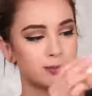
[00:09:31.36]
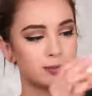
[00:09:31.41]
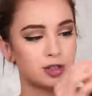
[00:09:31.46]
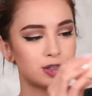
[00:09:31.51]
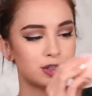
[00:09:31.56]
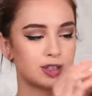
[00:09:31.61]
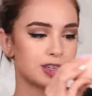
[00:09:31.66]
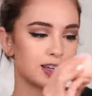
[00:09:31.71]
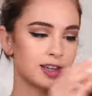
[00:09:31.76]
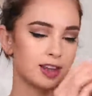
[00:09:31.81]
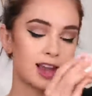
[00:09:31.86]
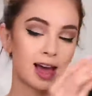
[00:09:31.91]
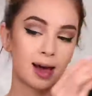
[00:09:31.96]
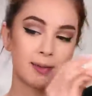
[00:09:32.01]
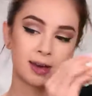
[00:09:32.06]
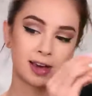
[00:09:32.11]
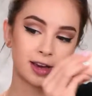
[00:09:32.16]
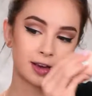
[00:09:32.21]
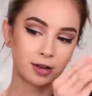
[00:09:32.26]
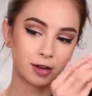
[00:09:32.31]
I'm just
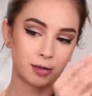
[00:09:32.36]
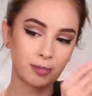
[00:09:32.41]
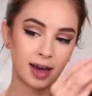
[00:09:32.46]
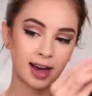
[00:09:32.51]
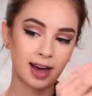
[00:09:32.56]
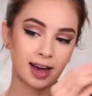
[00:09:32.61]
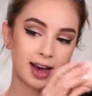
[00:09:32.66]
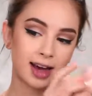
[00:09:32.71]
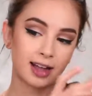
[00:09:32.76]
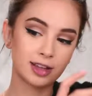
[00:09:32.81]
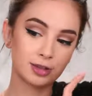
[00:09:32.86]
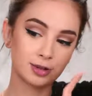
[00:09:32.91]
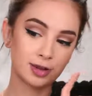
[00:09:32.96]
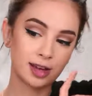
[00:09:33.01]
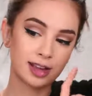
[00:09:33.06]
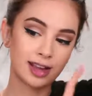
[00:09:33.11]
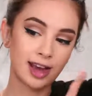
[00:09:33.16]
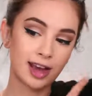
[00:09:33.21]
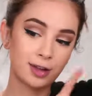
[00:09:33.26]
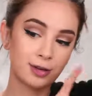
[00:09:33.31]
dabbing it on my hand so
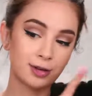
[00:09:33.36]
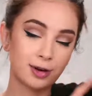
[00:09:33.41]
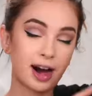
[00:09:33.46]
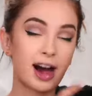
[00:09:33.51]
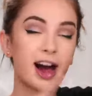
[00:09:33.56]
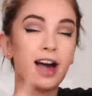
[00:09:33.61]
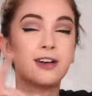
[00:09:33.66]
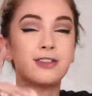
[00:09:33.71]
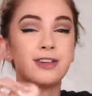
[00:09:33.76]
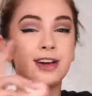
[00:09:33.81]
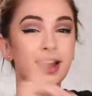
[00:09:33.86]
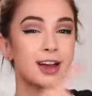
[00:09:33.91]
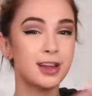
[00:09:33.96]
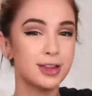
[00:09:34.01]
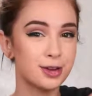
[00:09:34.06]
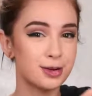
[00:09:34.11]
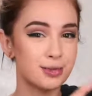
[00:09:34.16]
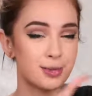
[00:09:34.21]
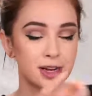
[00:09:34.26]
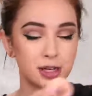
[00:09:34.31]
that I don't have
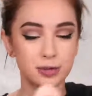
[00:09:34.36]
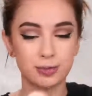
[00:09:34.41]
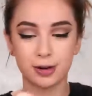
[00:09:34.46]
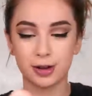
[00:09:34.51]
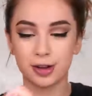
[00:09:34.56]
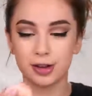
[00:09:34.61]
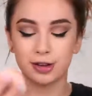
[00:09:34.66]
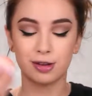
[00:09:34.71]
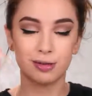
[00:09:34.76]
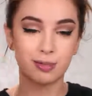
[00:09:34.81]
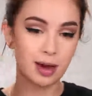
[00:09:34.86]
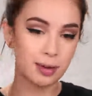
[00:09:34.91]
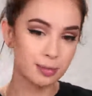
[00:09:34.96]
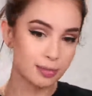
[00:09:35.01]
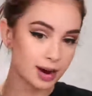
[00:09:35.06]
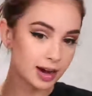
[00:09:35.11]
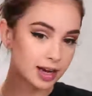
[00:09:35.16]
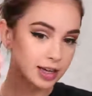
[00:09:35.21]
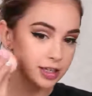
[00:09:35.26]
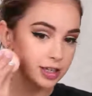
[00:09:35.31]
too much product on my
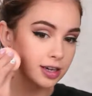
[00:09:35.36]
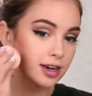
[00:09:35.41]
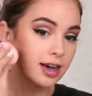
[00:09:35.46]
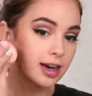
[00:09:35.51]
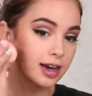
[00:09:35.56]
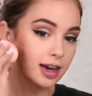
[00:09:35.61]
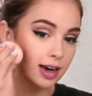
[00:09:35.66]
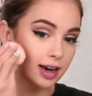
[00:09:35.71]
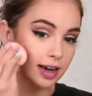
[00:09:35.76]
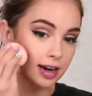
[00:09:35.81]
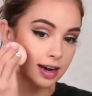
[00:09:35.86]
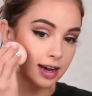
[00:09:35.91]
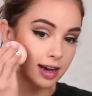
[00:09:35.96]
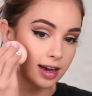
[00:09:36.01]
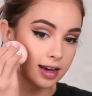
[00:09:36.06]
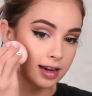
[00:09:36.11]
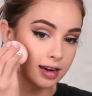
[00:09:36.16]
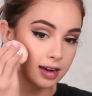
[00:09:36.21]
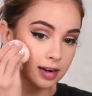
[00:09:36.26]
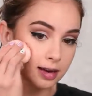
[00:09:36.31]
brush, and
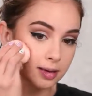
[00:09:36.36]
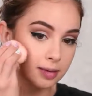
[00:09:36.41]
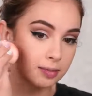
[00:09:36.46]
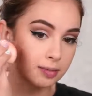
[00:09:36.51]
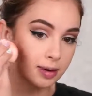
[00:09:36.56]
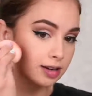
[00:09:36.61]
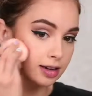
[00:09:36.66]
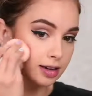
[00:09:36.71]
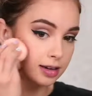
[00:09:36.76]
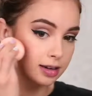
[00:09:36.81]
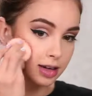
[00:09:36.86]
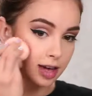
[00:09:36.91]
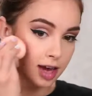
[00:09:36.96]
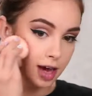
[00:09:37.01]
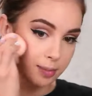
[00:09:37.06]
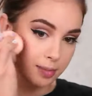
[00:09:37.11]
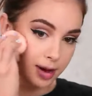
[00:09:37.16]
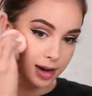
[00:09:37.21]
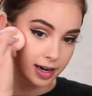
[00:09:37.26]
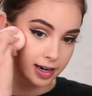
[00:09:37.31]
then
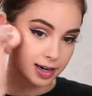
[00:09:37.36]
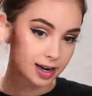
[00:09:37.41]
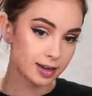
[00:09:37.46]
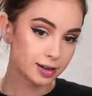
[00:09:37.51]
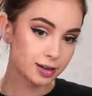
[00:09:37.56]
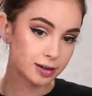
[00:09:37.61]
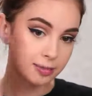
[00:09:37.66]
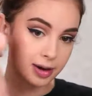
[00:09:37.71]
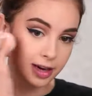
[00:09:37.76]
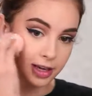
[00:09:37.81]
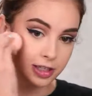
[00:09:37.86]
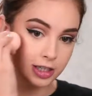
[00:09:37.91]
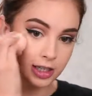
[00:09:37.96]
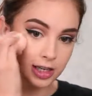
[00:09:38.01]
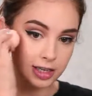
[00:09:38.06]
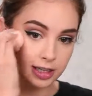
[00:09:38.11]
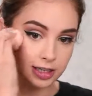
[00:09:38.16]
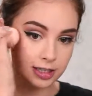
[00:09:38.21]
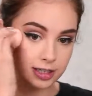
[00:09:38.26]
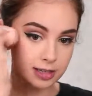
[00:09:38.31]
I'm adding that on my
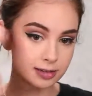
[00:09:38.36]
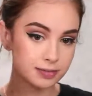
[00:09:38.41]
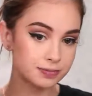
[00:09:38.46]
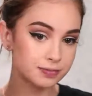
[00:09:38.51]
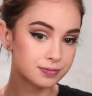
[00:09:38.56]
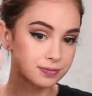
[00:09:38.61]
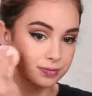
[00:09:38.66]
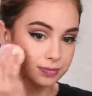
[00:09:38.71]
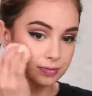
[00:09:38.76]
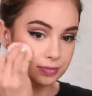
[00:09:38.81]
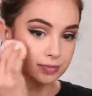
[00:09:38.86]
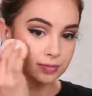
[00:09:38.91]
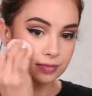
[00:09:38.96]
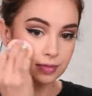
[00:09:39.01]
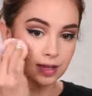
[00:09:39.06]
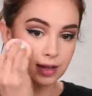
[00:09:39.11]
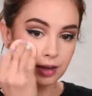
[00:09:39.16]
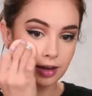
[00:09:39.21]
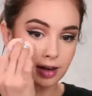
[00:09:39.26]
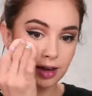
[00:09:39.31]
cheeks.
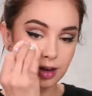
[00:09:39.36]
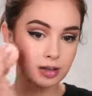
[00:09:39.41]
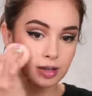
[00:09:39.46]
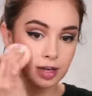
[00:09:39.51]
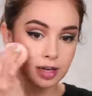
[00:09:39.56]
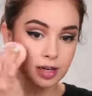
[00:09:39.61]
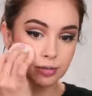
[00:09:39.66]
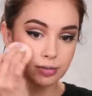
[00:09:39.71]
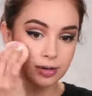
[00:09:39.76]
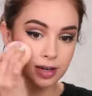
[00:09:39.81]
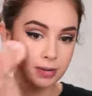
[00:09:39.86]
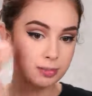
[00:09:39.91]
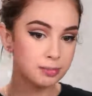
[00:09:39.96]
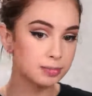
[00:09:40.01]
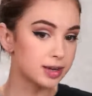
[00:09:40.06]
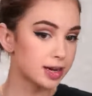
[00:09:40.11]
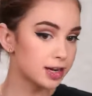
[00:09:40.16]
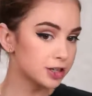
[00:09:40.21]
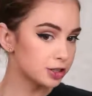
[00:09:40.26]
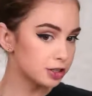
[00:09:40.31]
The cream
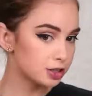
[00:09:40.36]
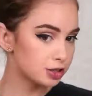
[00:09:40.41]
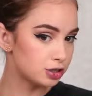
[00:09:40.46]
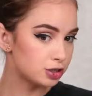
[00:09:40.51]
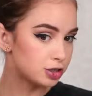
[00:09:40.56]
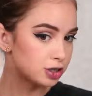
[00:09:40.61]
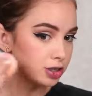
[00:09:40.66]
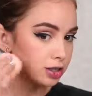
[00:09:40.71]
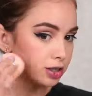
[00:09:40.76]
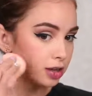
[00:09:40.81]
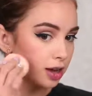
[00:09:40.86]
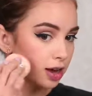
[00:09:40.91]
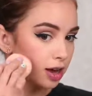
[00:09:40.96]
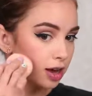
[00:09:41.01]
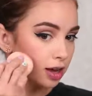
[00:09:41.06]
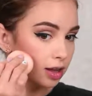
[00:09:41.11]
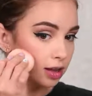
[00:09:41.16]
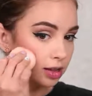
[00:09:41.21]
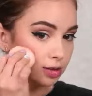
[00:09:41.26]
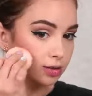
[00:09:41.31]
blushes just
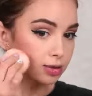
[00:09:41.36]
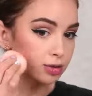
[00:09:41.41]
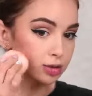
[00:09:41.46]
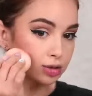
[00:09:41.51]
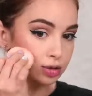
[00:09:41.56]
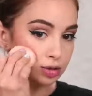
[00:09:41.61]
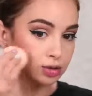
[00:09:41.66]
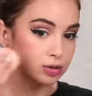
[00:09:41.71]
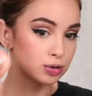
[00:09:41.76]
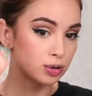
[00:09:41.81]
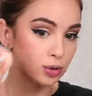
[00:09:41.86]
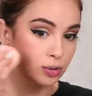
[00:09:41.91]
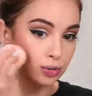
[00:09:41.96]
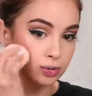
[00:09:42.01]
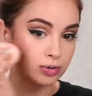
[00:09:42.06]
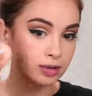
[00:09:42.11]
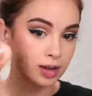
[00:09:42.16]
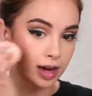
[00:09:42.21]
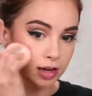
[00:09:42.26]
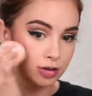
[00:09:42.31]
look so
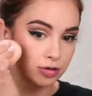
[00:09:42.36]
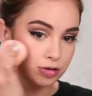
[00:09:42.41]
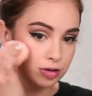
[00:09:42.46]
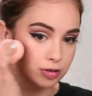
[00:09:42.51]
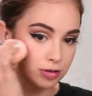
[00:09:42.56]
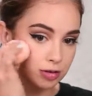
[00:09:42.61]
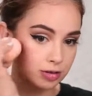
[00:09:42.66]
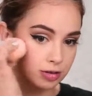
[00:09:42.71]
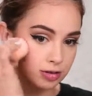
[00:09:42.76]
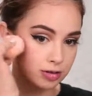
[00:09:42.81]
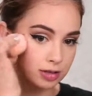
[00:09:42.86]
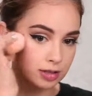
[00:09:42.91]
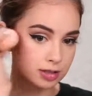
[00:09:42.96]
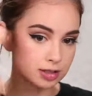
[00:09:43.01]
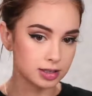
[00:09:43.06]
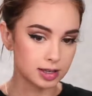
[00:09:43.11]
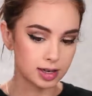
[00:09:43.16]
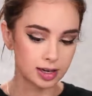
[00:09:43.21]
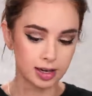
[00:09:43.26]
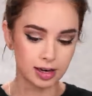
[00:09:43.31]
natural on the
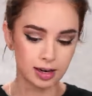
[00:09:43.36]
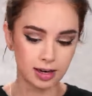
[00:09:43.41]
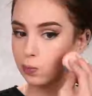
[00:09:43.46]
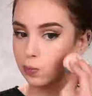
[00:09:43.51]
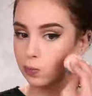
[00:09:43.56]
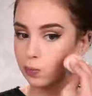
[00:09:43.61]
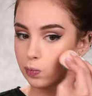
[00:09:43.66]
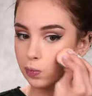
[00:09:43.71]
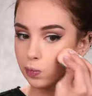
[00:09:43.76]
skin.